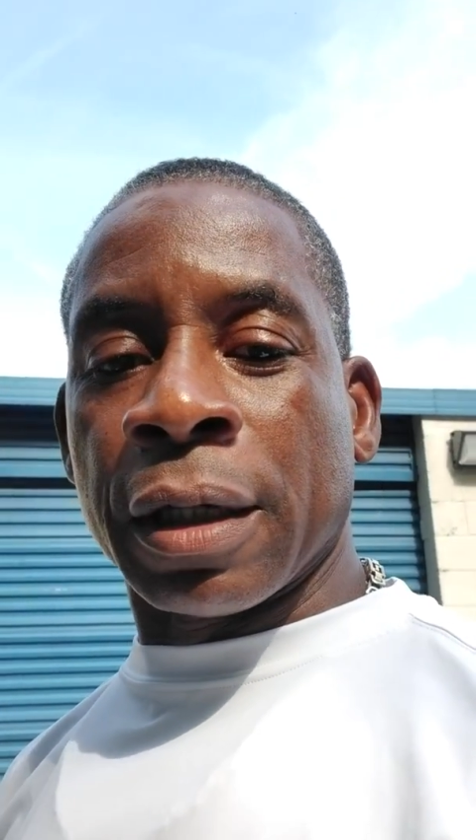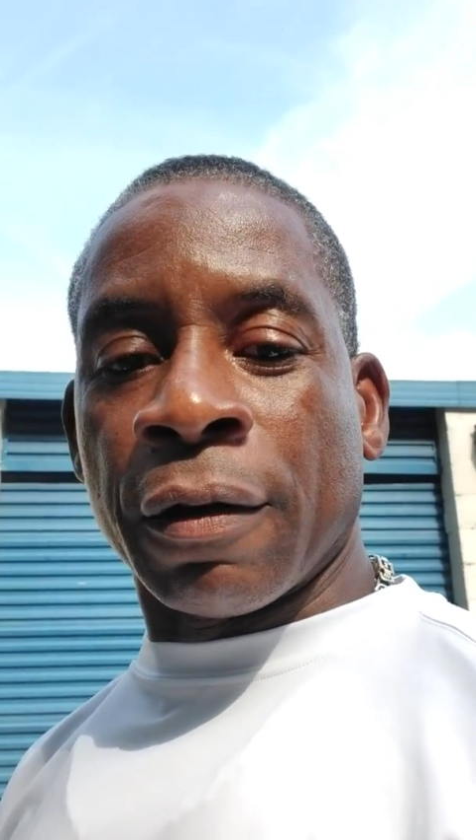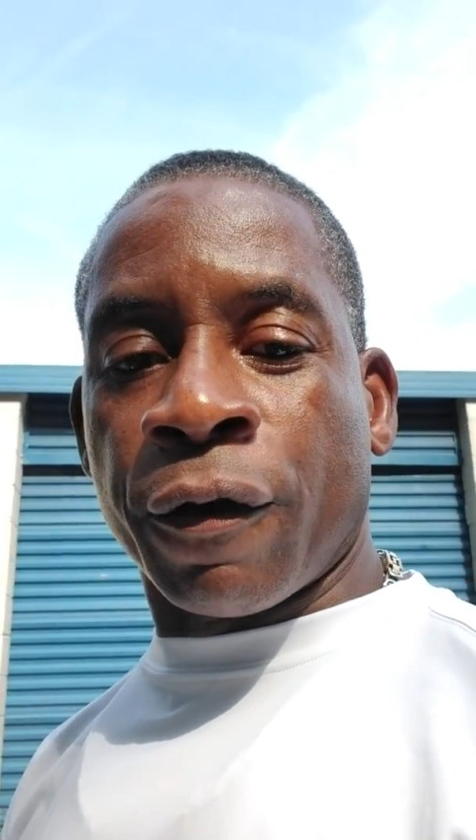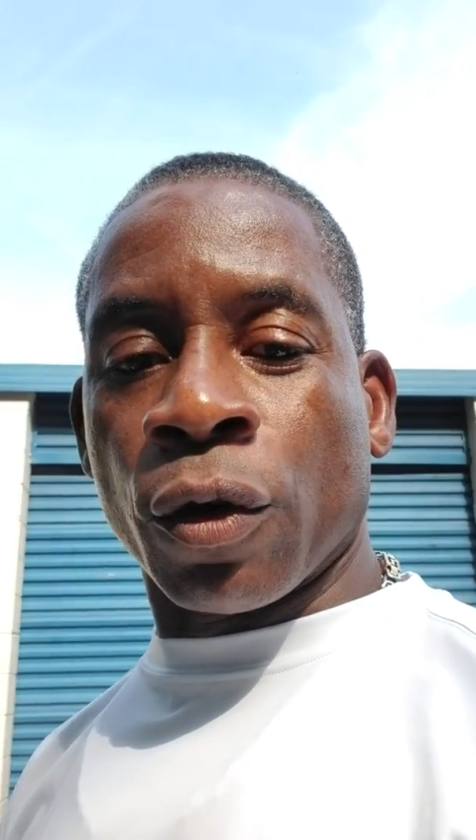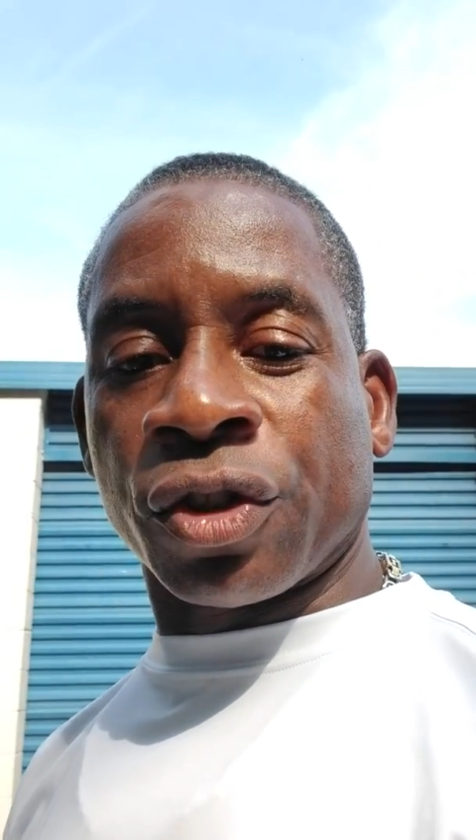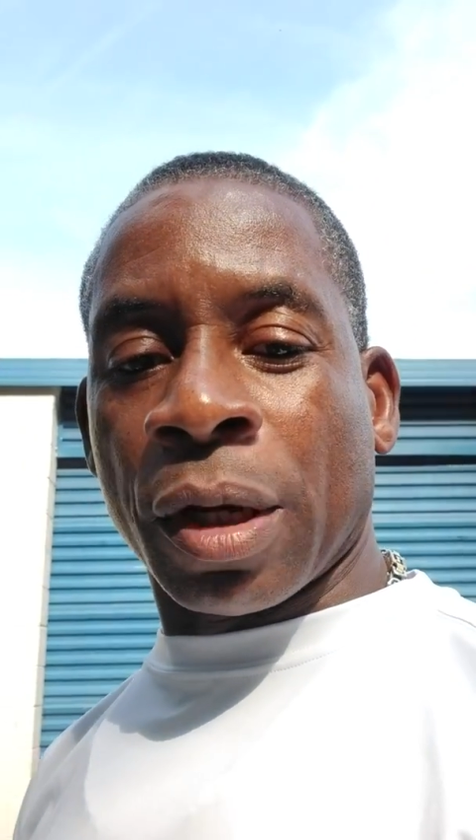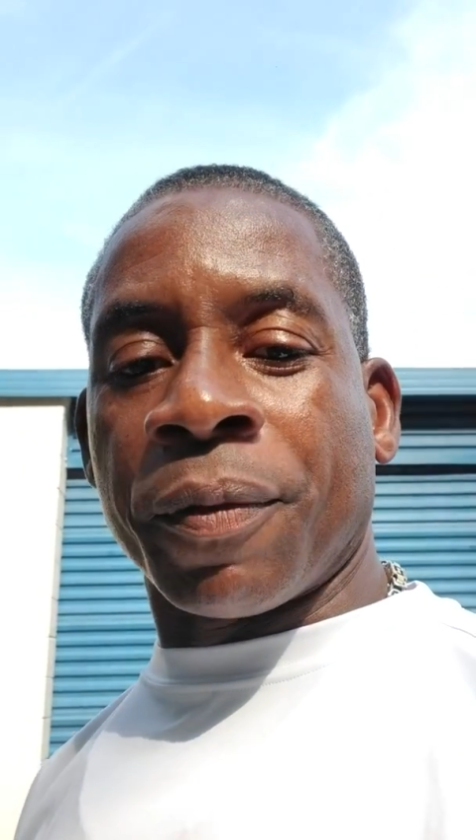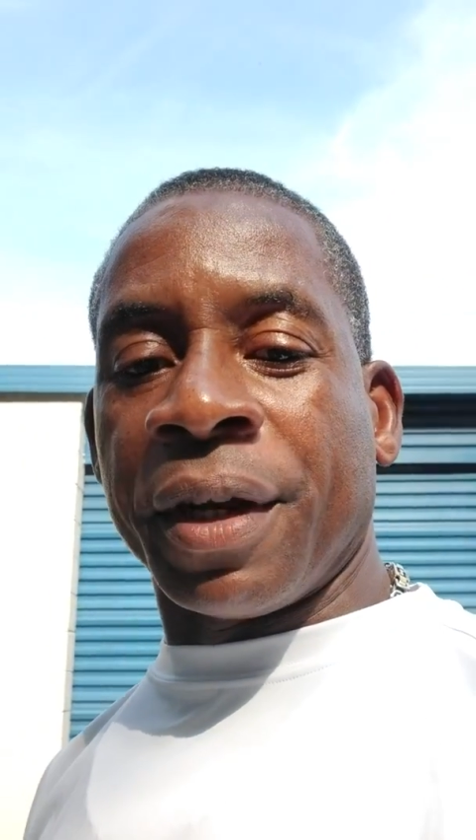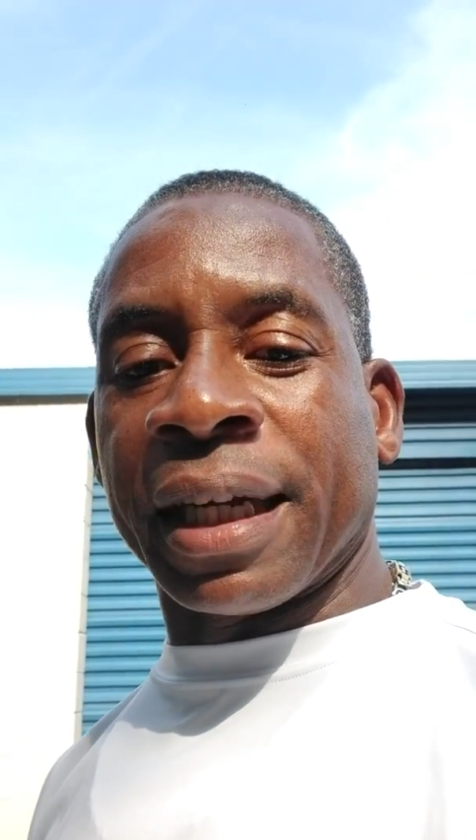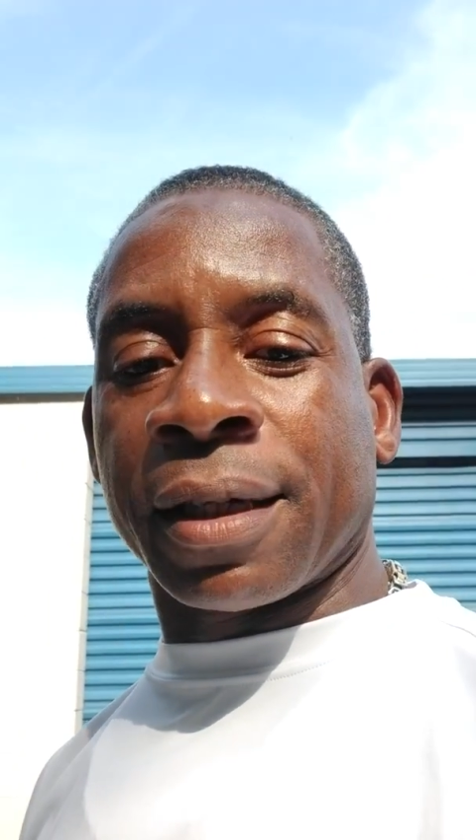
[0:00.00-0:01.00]
for
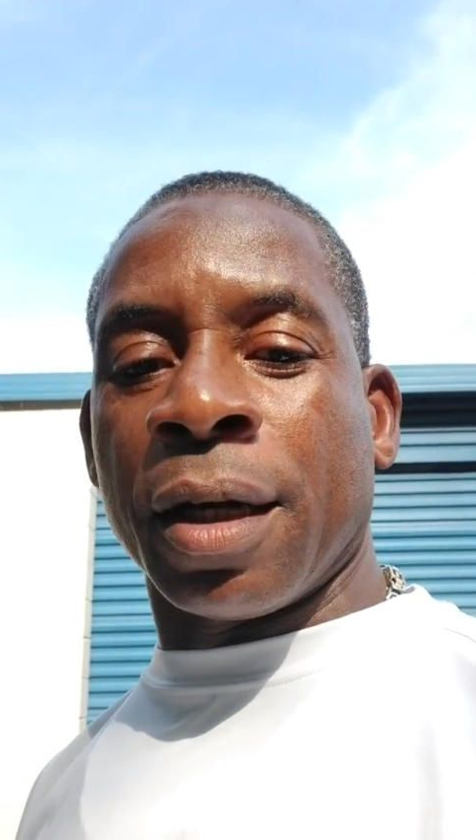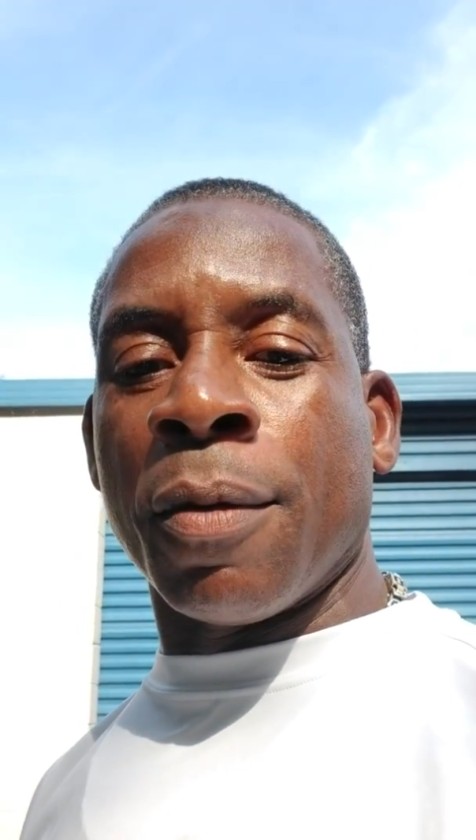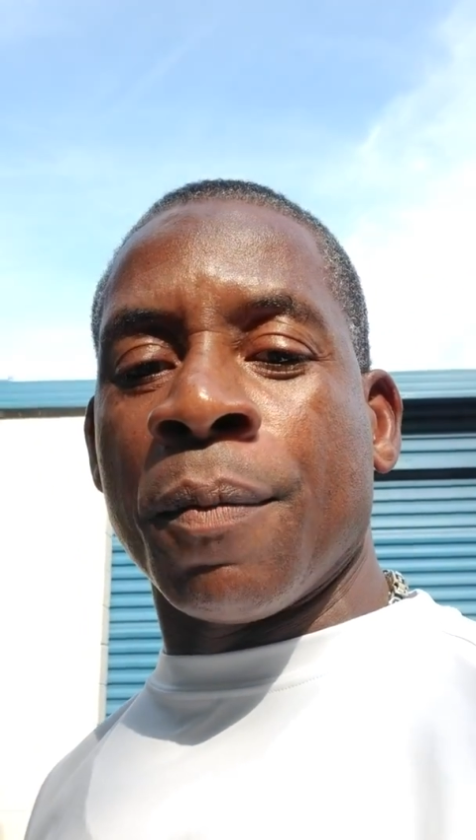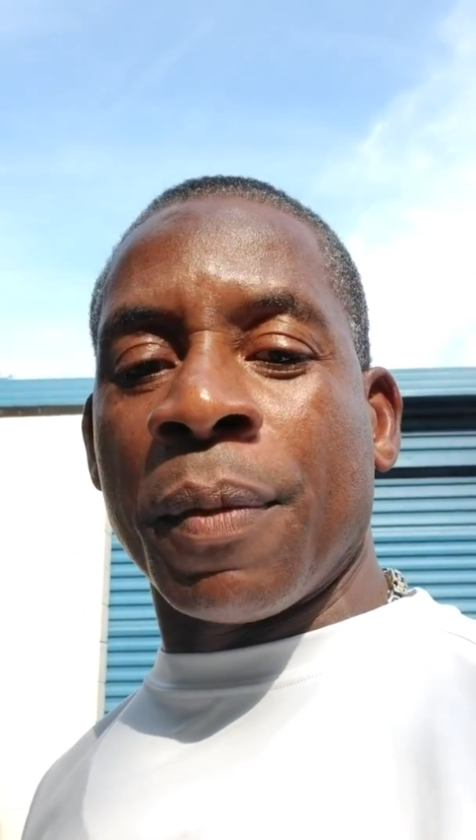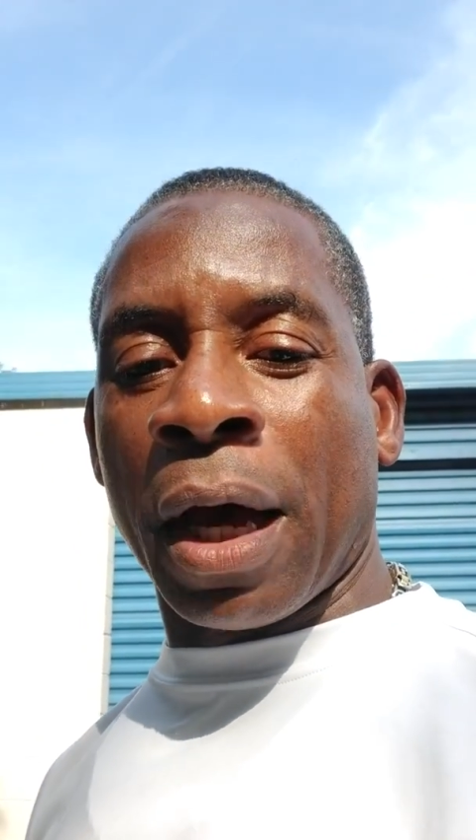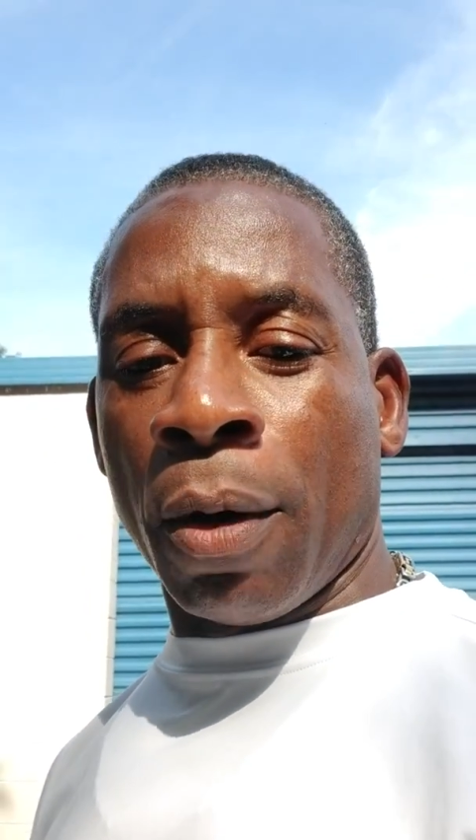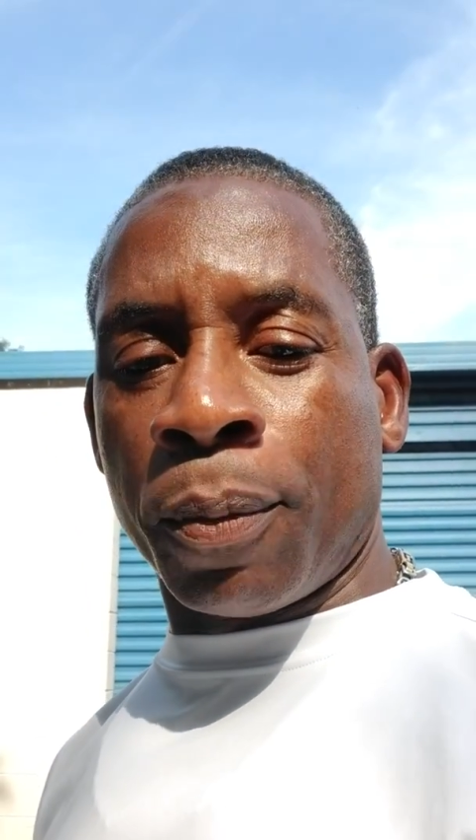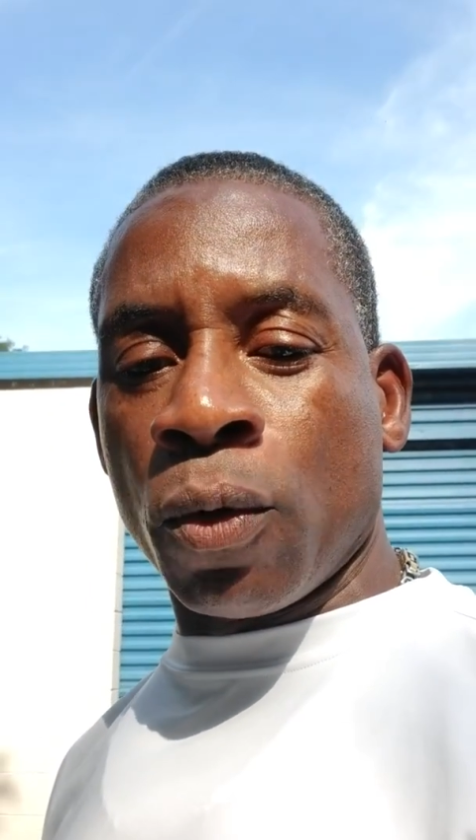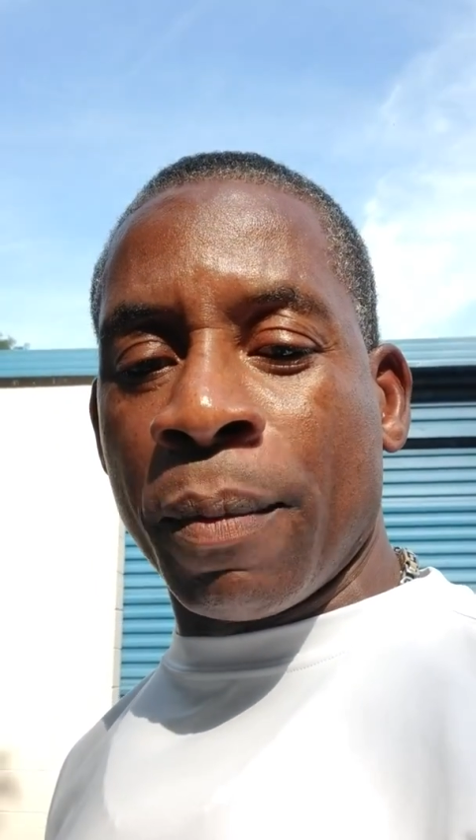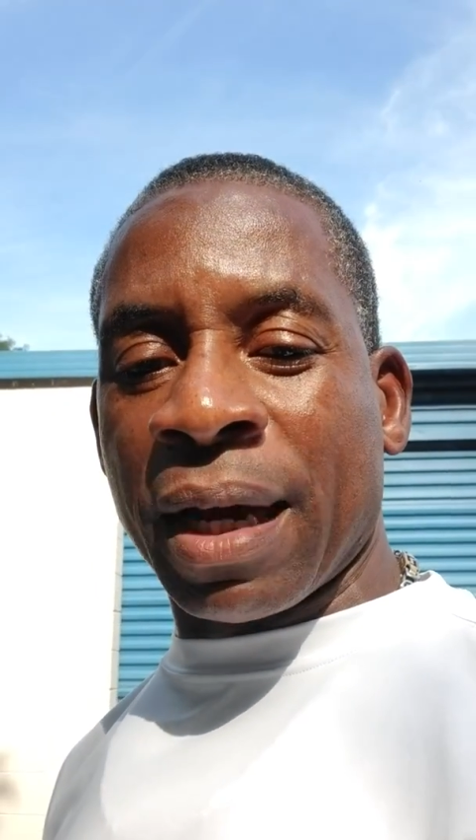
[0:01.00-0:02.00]
something that's going to help
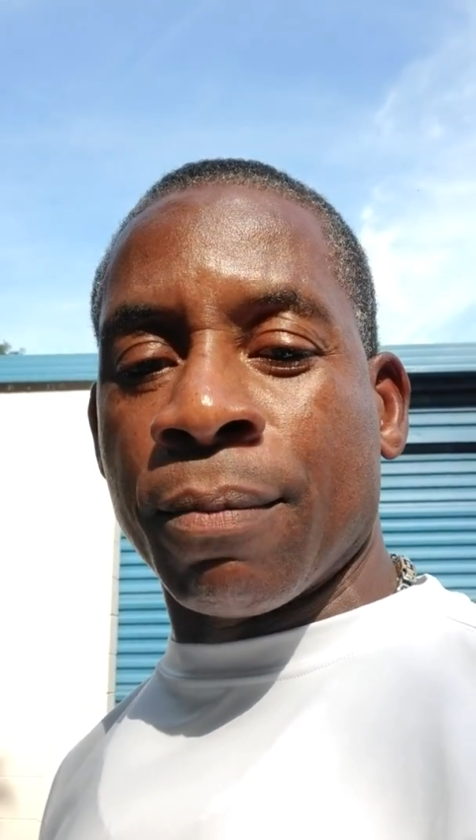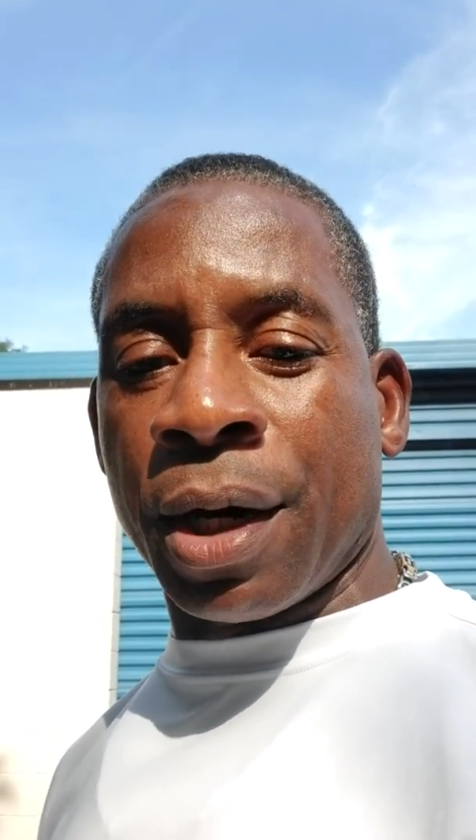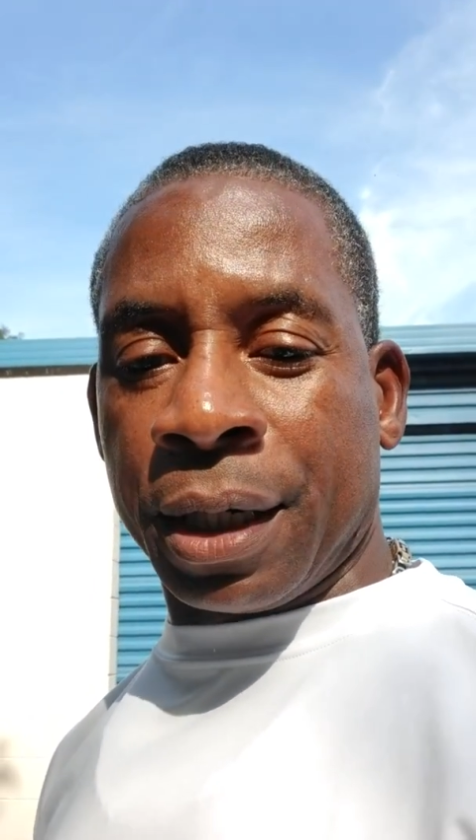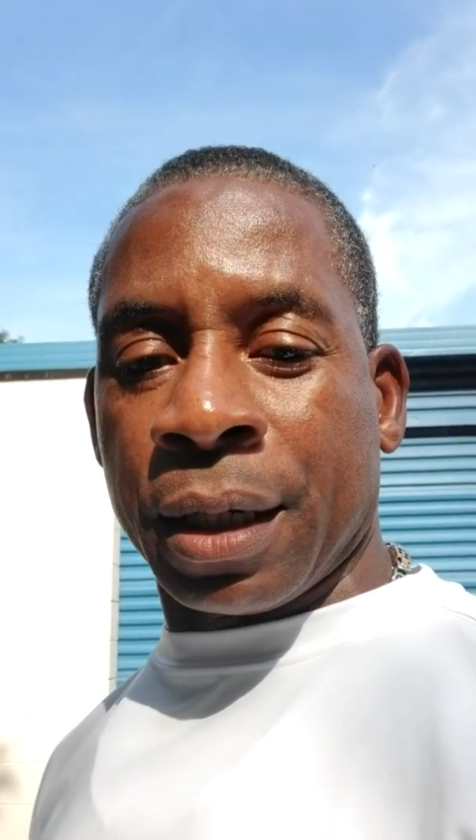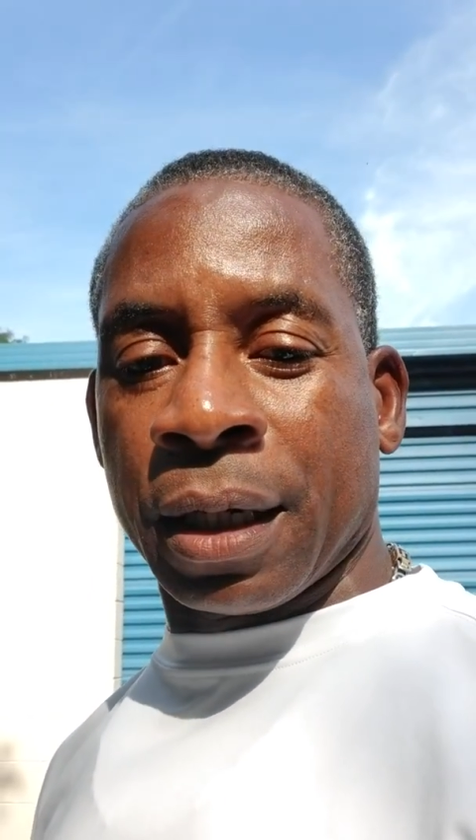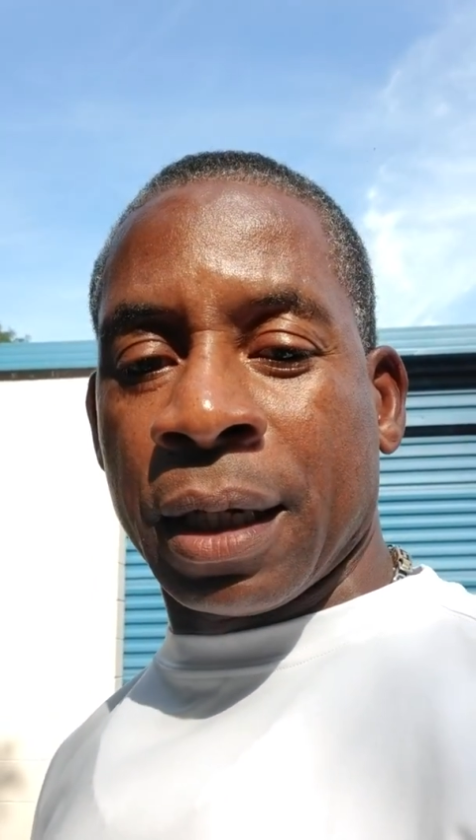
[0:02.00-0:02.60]
you make money.